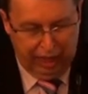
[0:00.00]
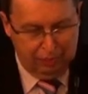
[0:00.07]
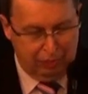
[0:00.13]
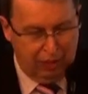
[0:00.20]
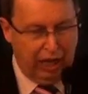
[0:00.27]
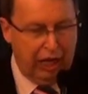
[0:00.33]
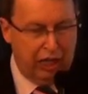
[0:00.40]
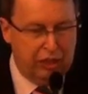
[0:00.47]

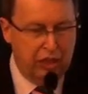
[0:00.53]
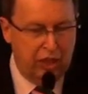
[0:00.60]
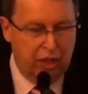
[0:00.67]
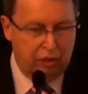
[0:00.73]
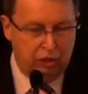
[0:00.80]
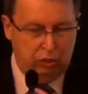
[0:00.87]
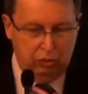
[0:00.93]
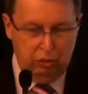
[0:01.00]
applied
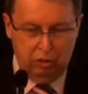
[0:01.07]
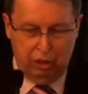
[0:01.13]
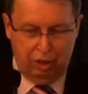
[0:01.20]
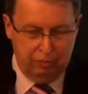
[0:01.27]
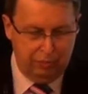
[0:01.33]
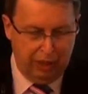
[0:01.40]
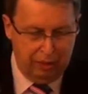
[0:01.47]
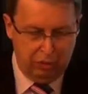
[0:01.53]
through
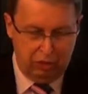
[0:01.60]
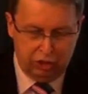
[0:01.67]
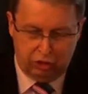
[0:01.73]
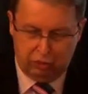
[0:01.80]
uh, Bible